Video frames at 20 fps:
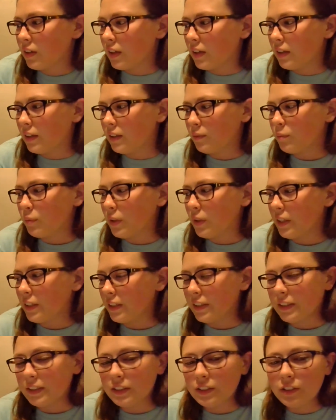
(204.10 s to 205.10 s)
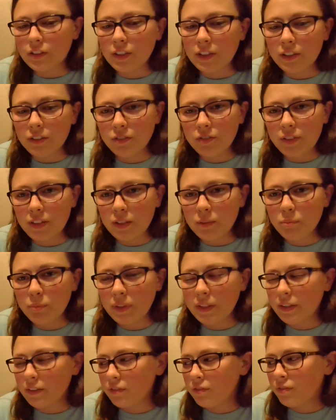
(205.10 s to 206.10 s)
What is grain-fed
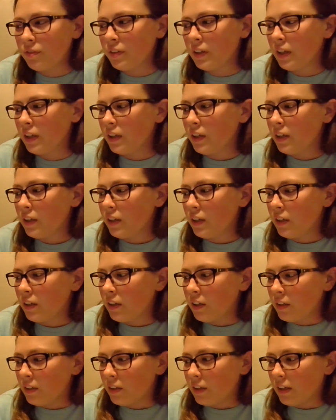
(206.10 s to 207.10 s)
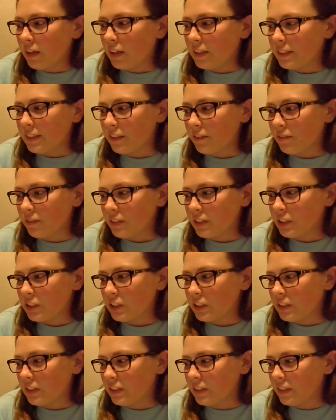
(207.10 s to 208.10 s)
beef?
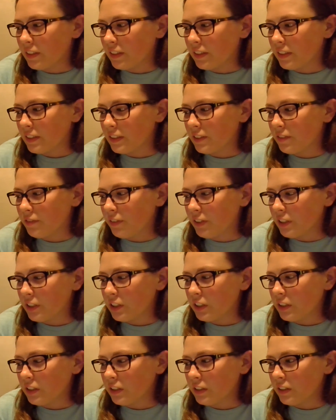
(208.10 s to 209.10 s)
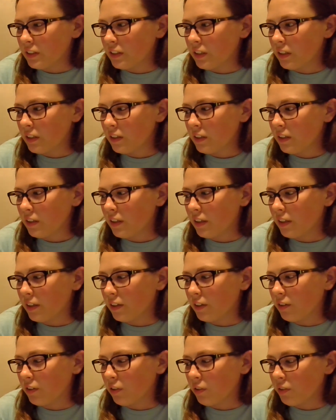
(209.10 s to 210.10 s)
Definition is finishing
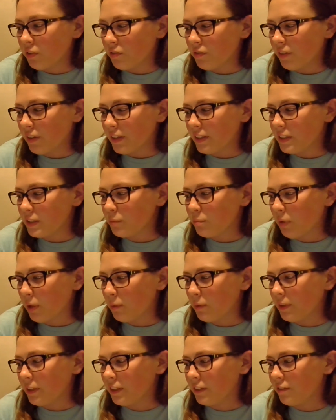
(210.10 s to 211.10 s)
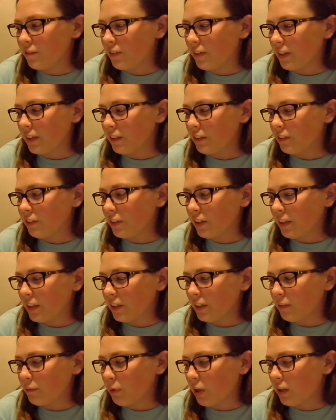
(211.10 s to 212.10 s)
the growing phase by being fed
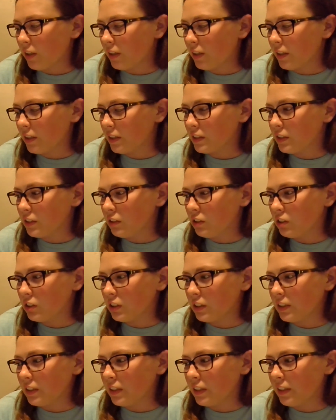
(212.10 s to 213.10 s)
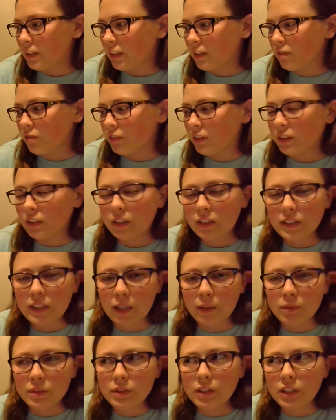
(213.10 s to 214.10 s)
grain products, usually in a feedlot
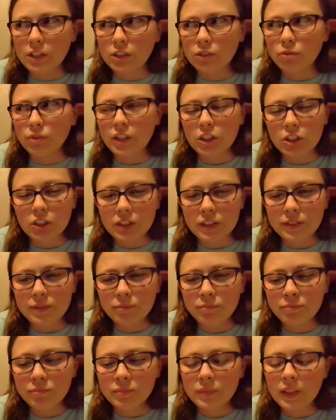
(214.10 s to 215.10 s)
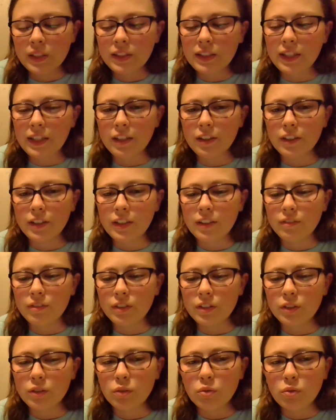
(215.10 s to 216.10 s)
type situation. They are
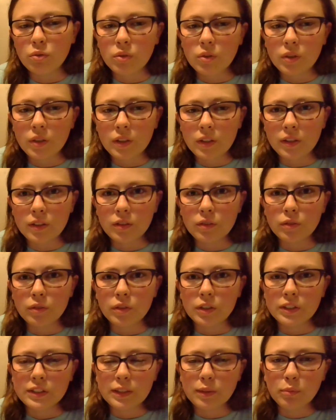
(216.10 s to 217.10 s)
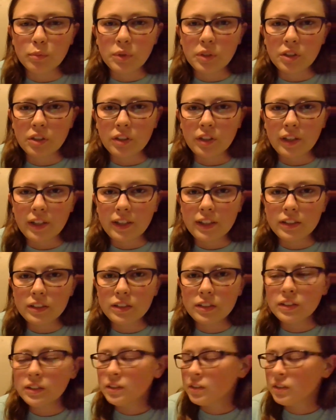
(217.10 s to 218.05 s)
given corn or similar grains.